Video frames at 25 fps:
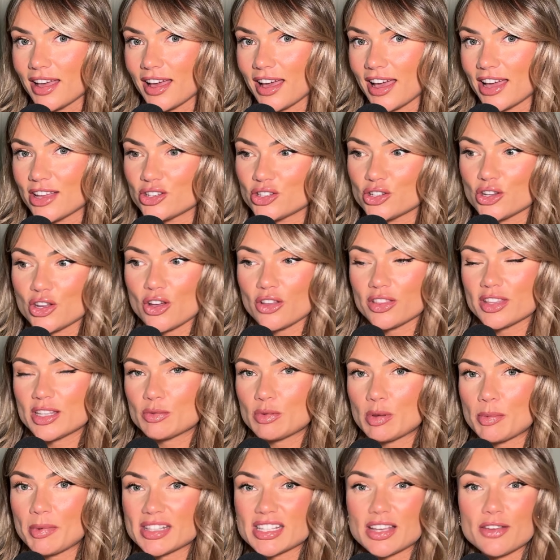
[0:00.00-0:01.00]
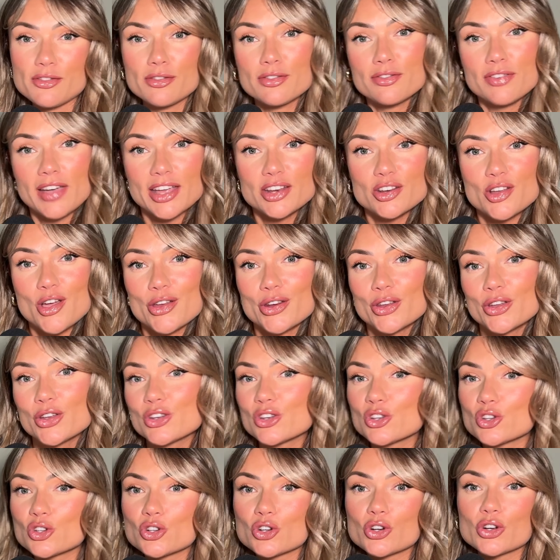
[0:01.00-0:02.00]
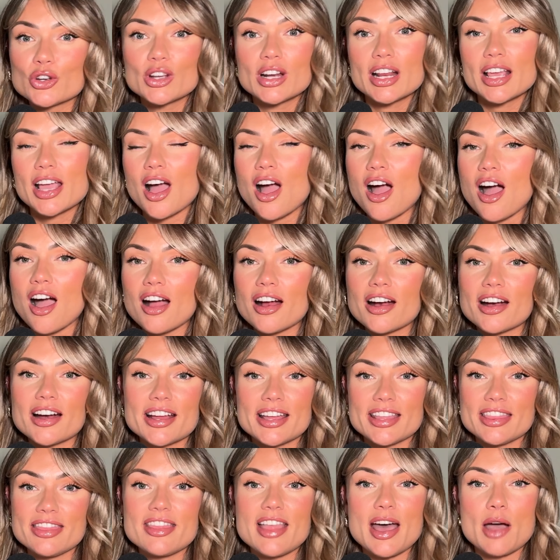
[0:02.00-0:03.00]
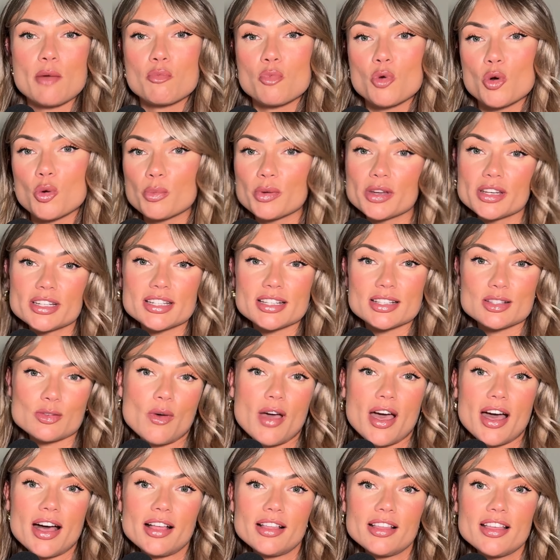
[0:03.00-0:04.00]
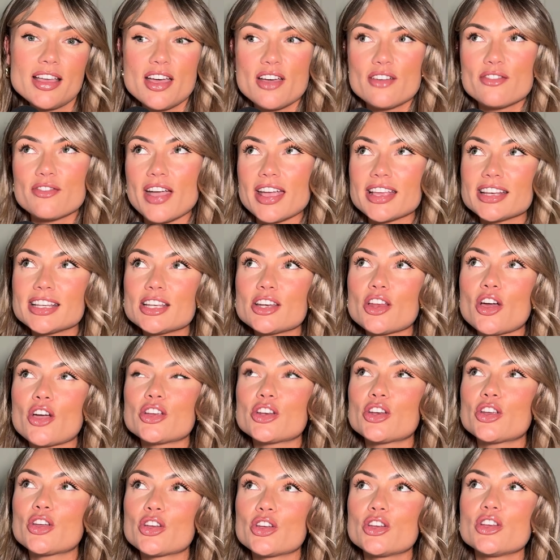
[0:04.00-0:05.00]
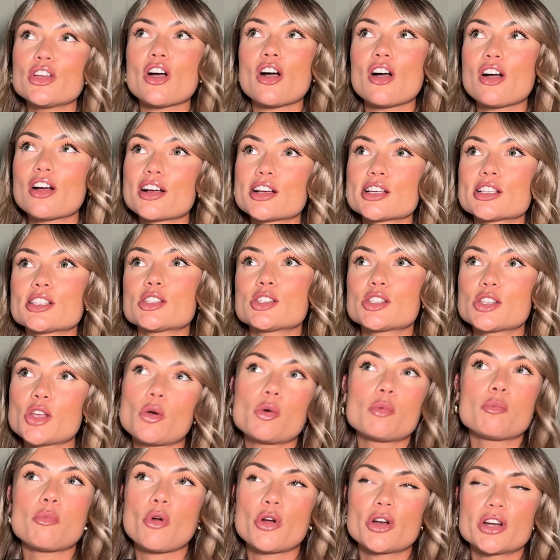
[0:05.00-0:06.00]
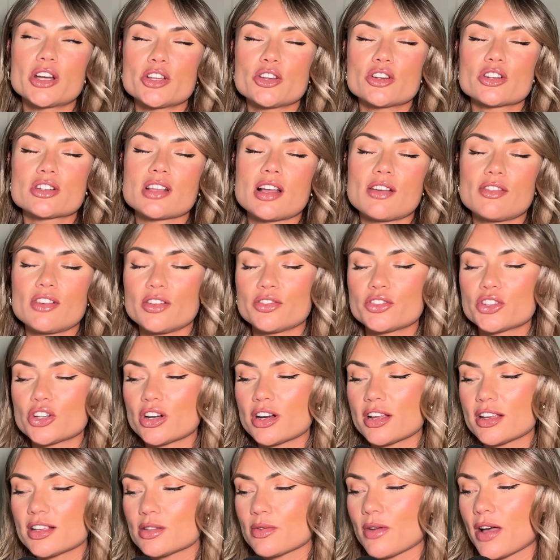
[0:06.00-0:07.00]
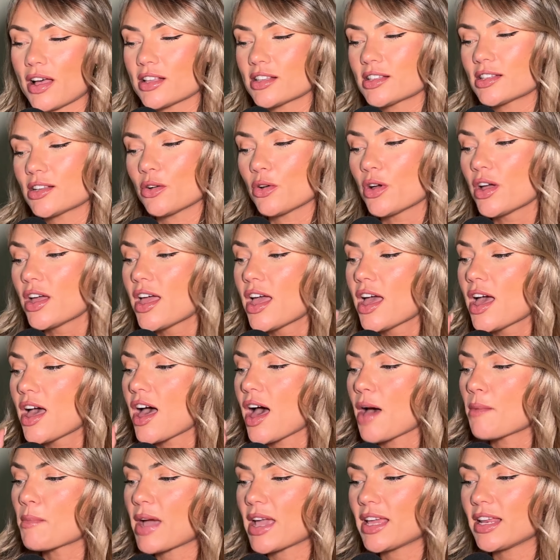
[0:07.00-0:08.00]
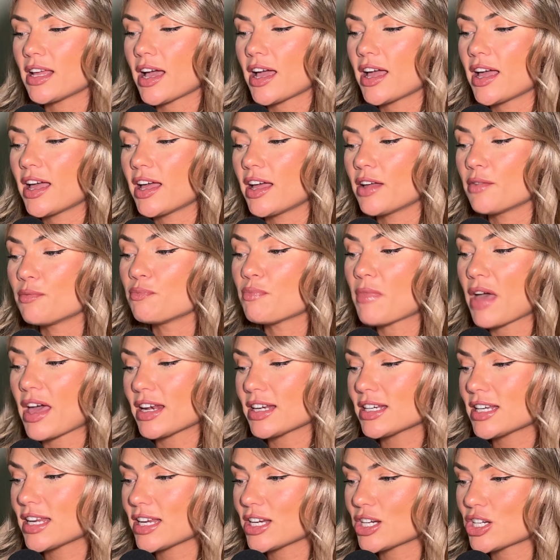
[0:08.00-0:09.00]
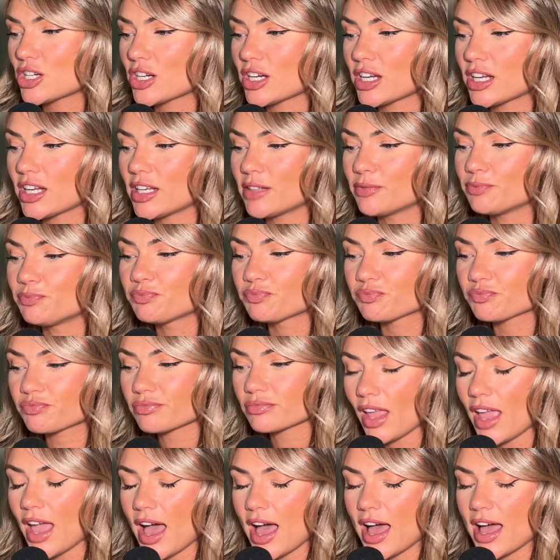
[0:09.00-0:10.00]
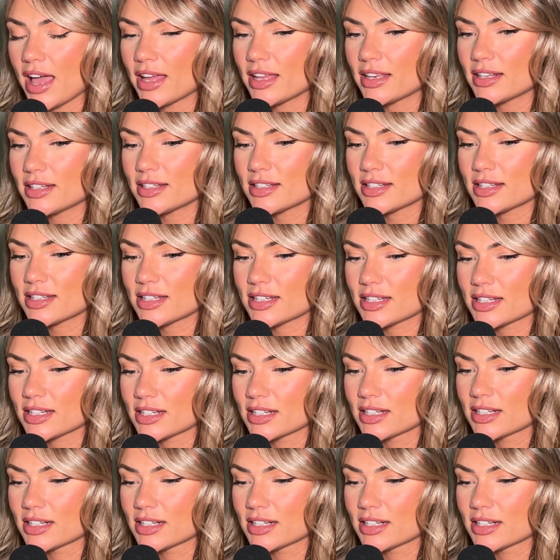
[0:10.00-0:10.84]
and do all these wee bits and find out who you truly are in that moment as well. Finding out who you are is so important in your self-love journey as well. So my meditation and